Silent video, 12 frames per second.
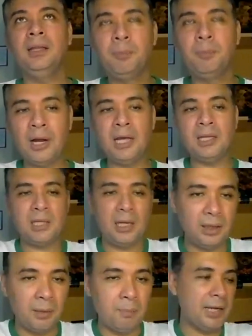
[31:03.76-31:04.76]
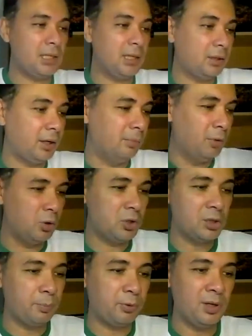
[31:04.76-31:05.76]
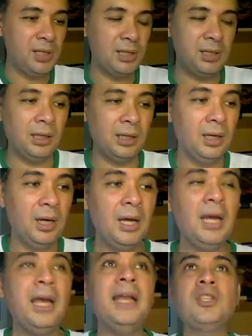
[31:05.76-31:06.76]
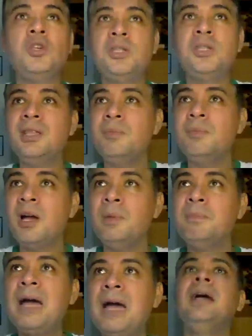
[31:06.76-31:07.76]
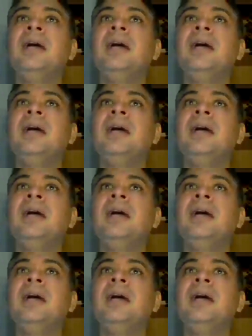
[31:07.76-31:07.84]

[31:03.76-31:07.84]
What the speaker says: their brains, let their minds, let their emotions process that. And as you see them coming back,